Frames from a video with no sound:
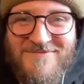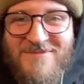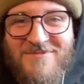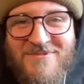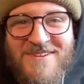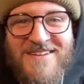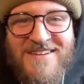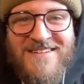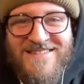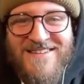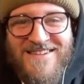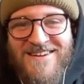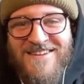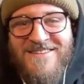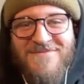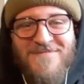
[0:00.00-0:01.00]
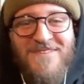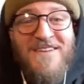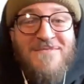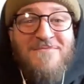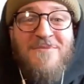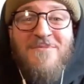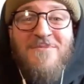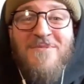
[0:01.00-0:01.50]
we were initially kind of
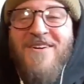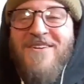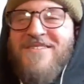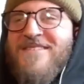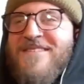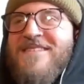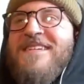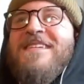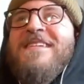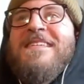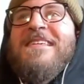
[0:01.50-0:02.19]
thinking we were going to.